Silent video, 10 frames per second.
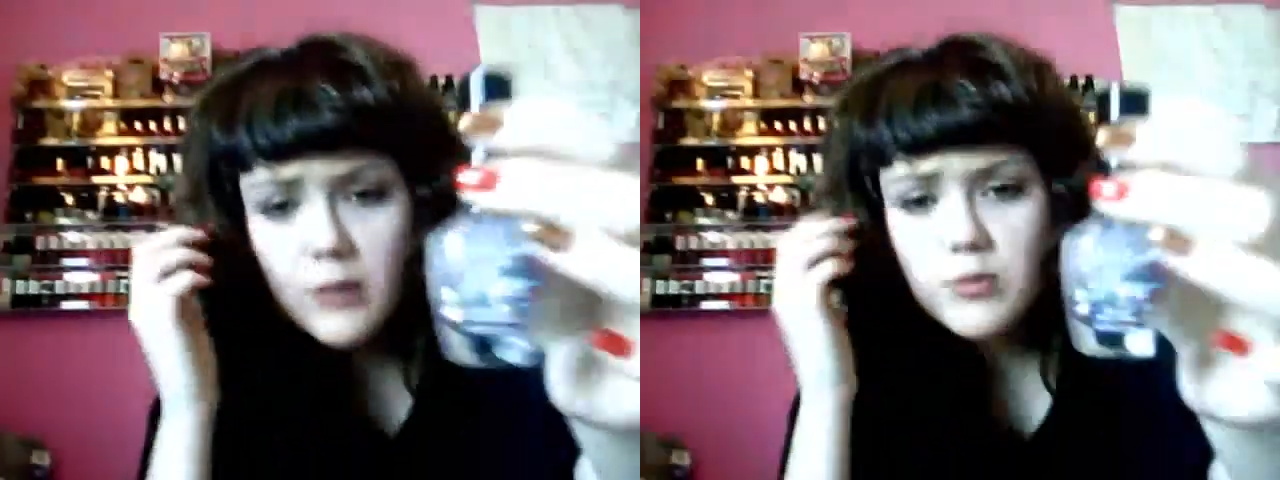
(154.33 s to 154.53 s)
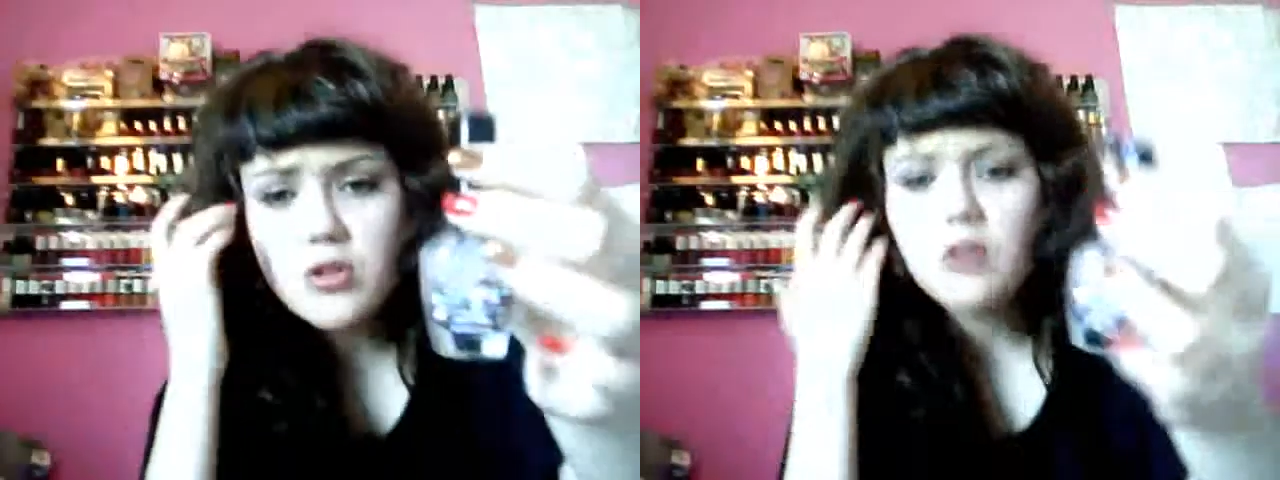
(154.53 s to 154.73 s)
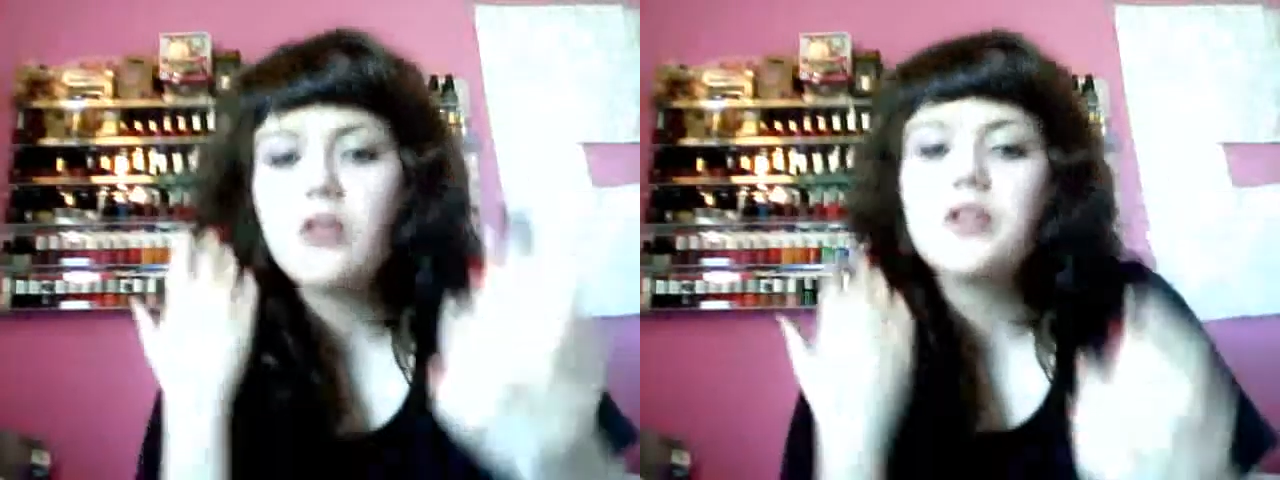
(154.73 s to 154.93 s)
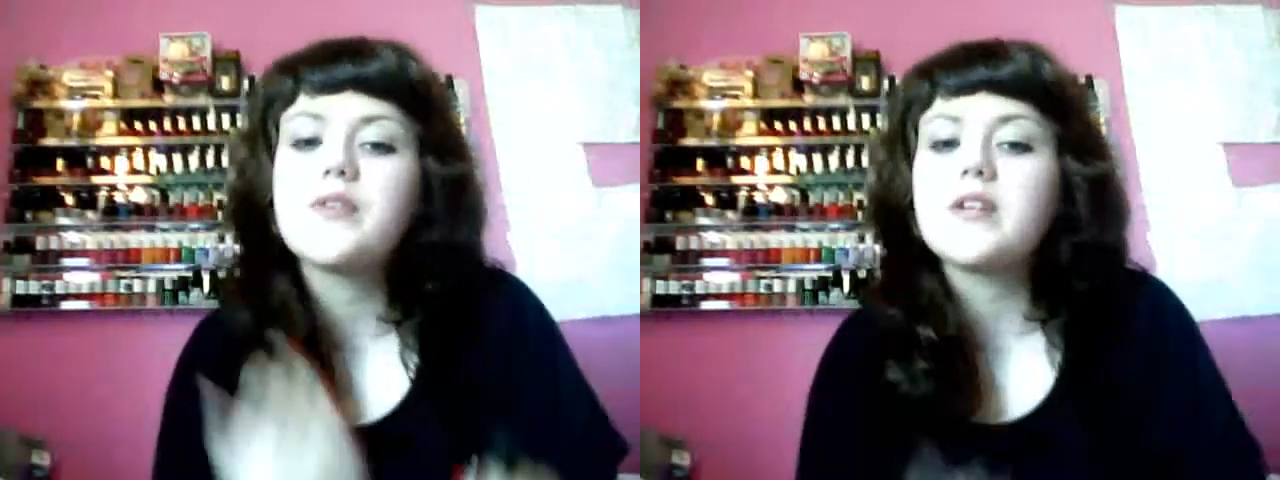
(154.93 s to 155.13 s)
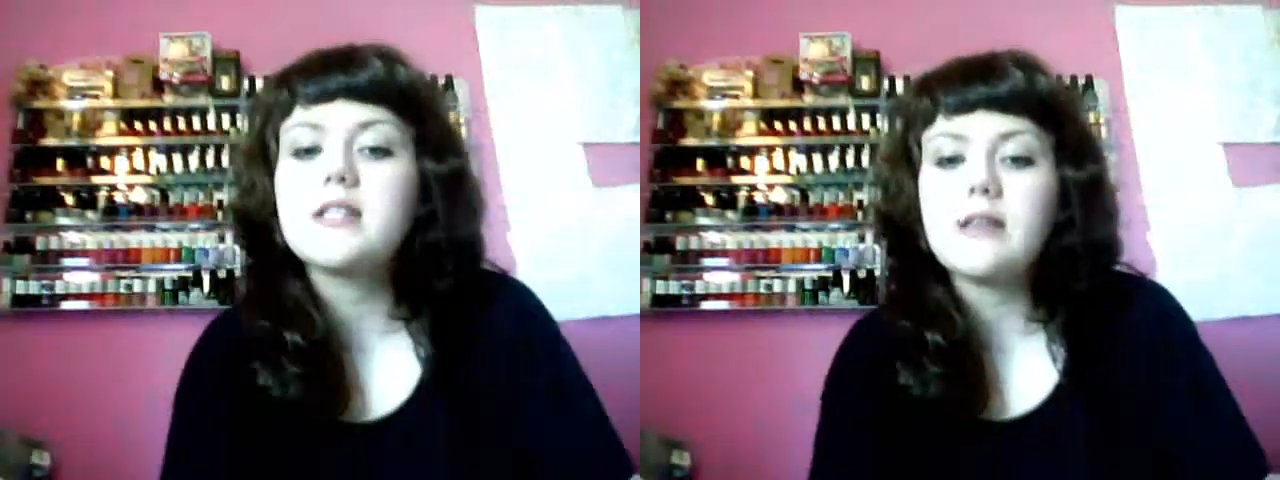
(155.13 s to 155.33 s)
That was so nice
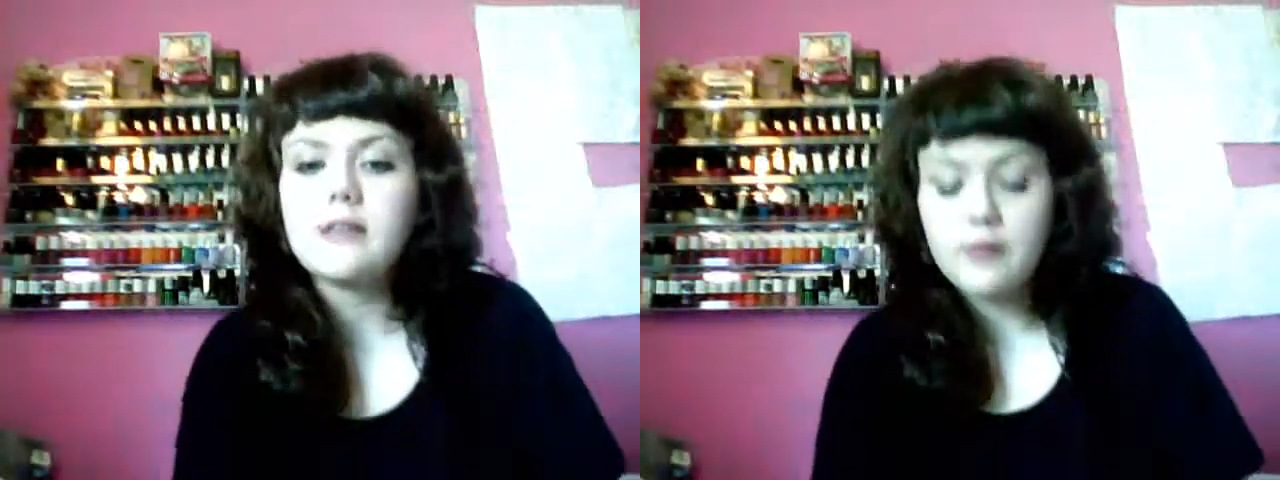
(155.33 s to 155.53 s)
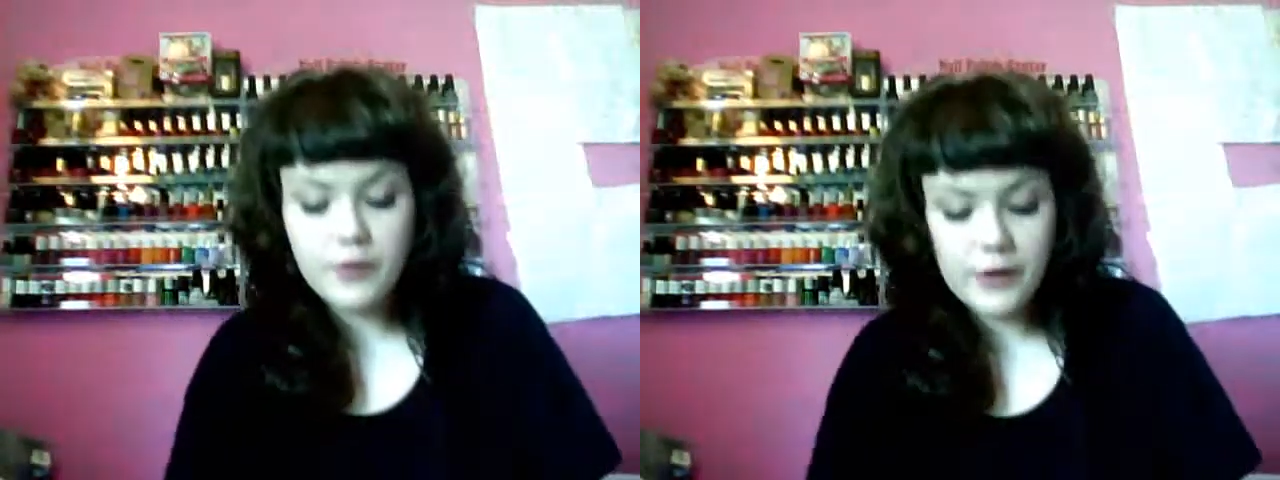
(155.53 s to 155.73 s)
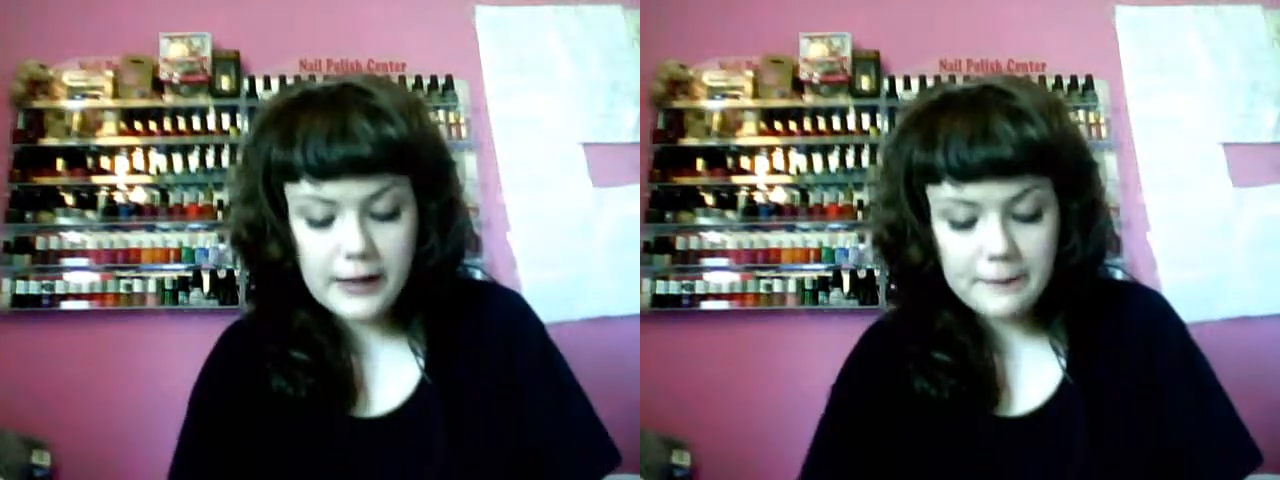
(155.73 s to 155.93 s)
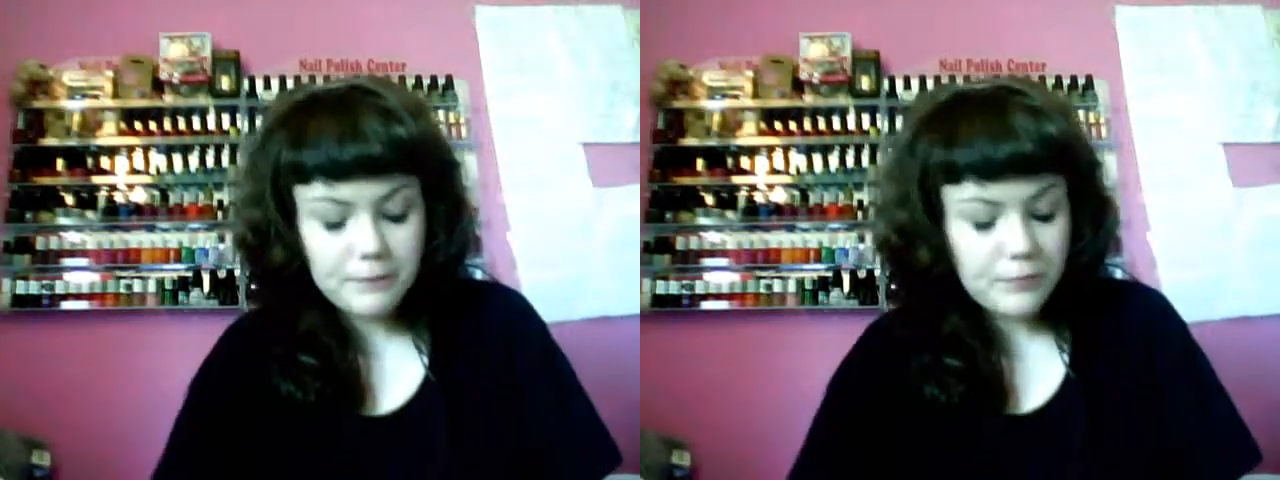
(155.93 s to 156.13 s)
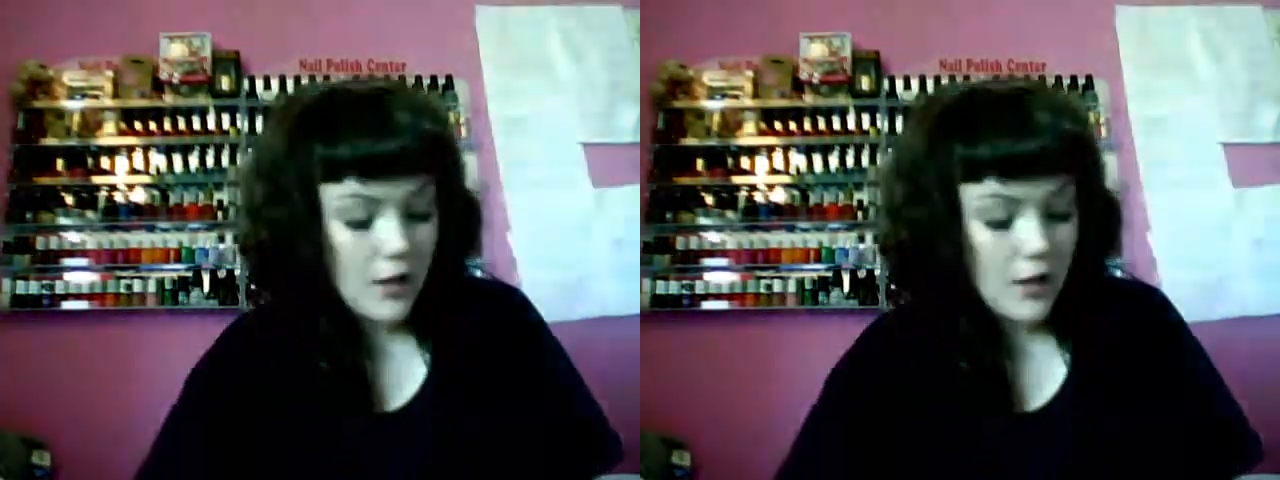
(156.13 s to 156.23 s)
of her to send that free.